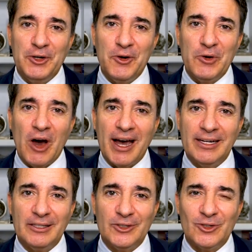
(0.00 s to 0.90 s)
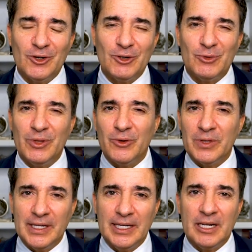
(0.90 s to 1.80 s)
you know guide listeners when
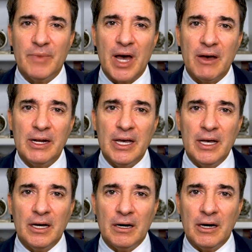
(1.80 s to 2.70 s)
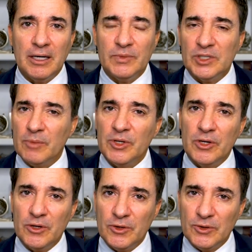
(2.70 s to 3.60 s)
they're thinking about uh, some of
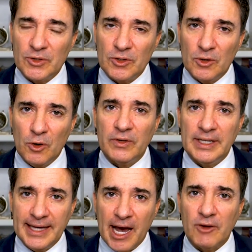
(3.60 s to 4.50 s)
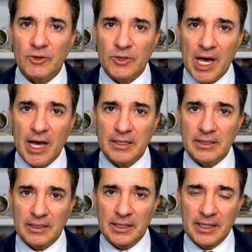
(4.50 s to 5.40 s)
those over the counter
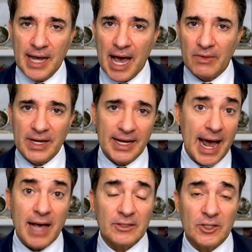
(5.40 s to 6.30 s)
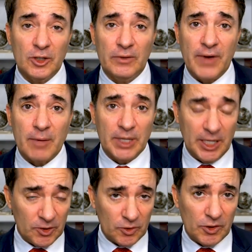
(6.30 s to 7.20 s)
tests and, and how they ask a good family
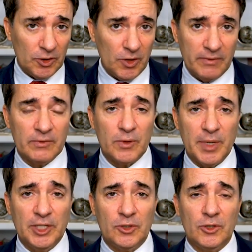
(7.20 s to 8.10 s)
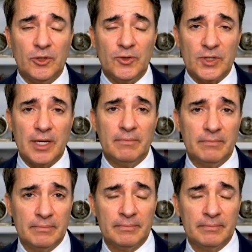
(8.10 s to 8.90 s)
history? You have information on your site.